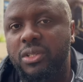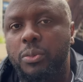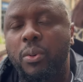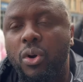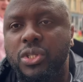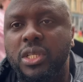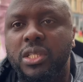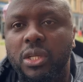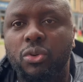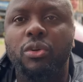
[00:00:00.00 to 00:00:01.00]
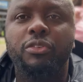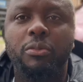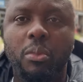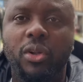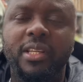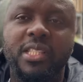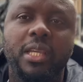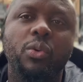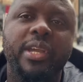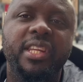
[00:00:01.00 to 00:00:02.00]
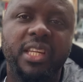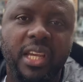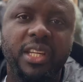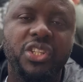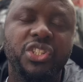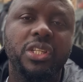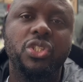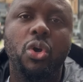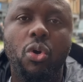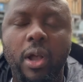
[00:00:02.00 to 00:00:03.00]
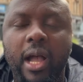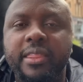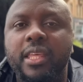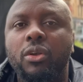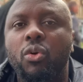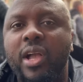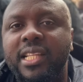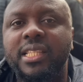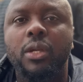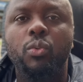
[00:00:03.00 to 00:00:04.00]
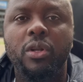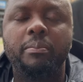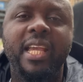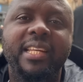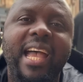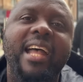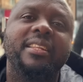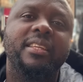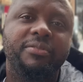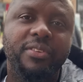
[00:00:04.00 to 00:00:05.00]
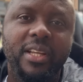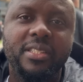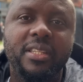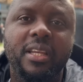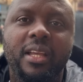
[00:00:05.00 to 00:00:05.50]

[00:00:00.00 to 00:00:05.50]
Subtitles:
Spurs is a good footballing team. We need energy. So I think Ugarte will make that difference.